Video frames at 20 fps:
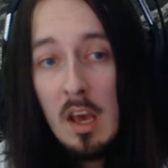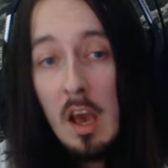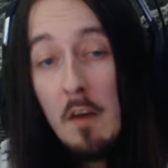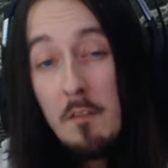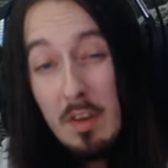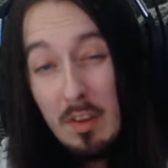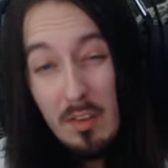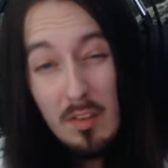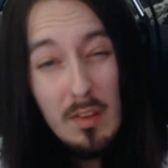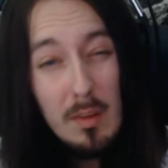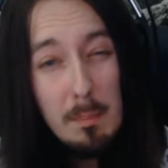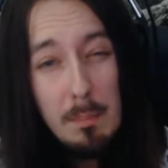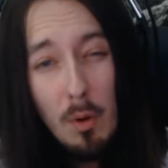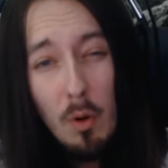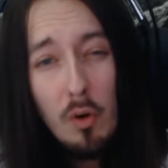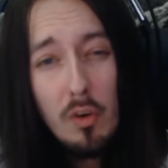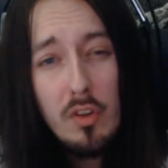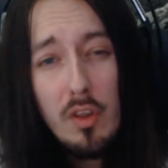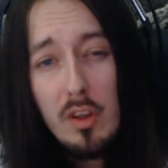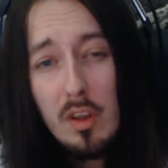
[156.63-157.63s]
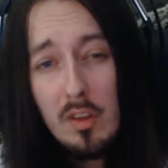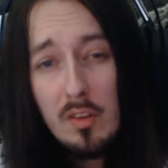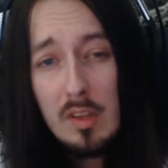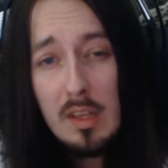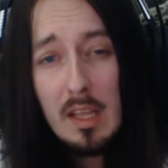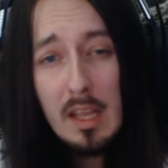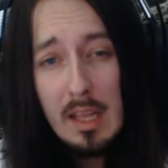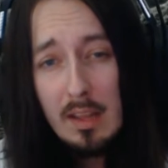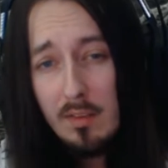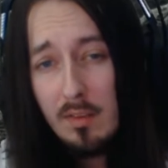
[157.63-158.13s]
This is important because it
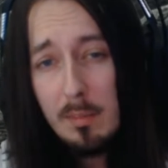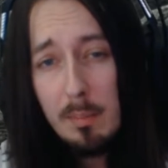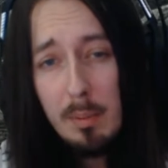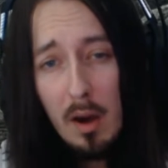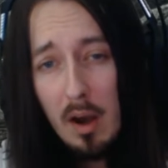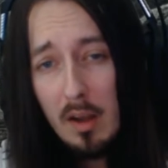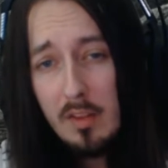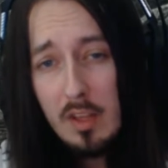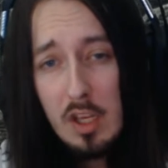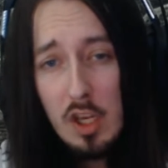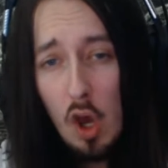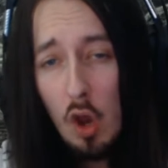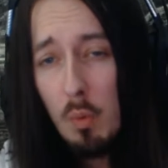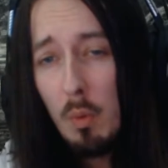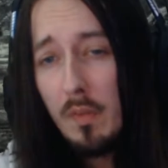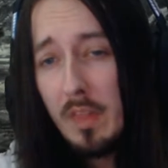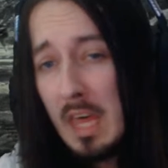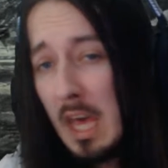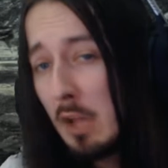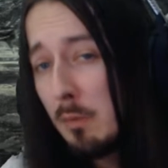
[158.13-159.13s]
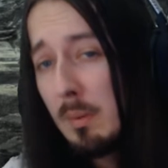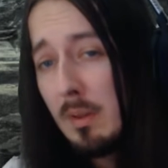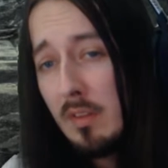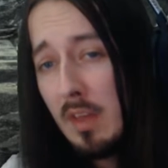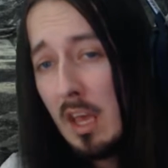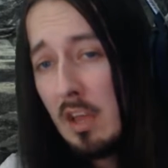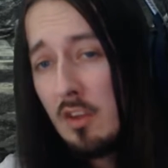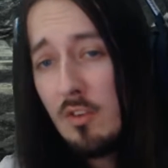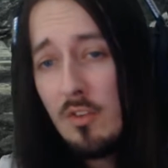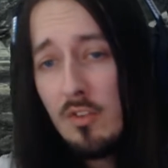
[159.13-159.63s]
lets the party know what the
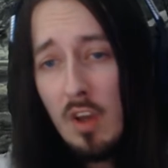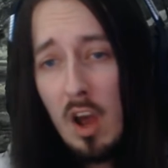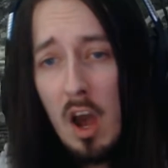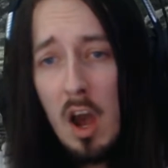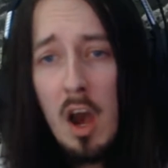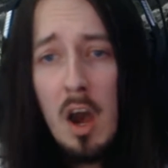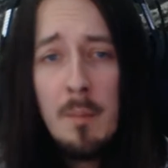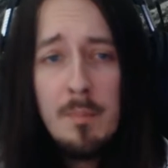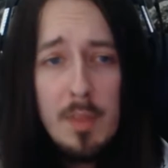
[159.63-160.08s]
expectations are